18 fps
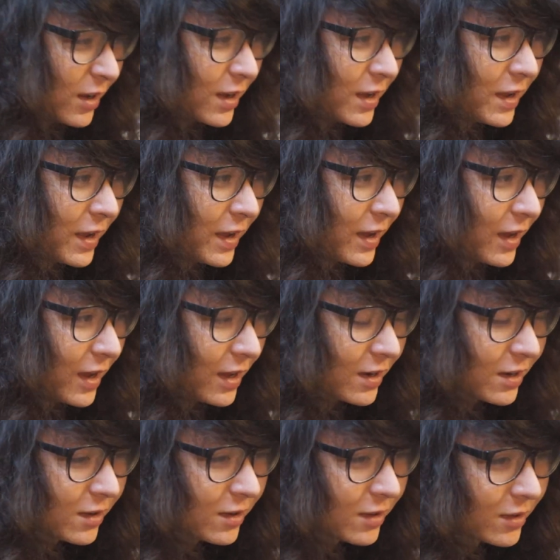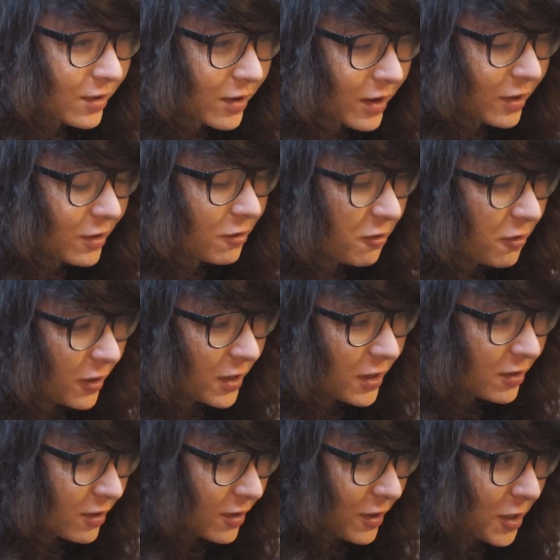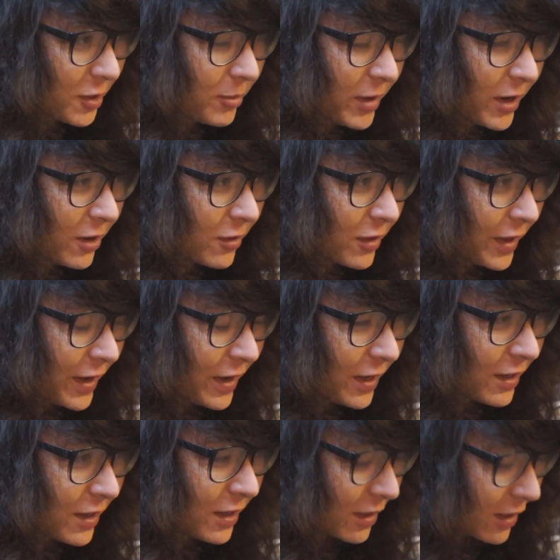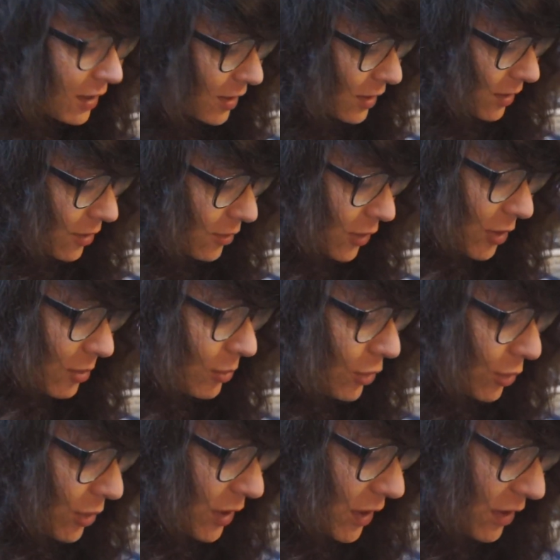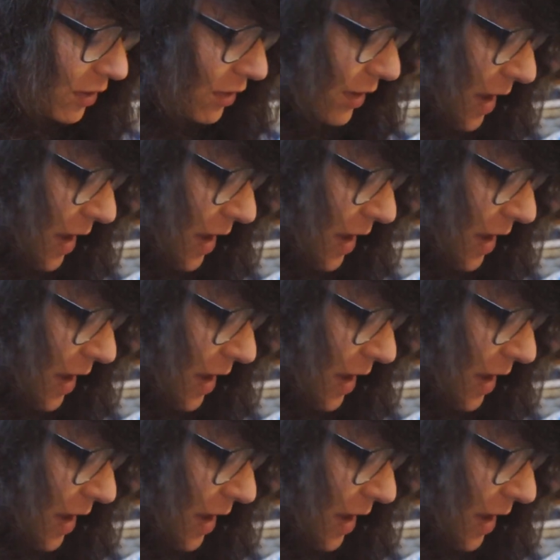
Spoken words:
And the kind of funny thing about that is that's what I'm doing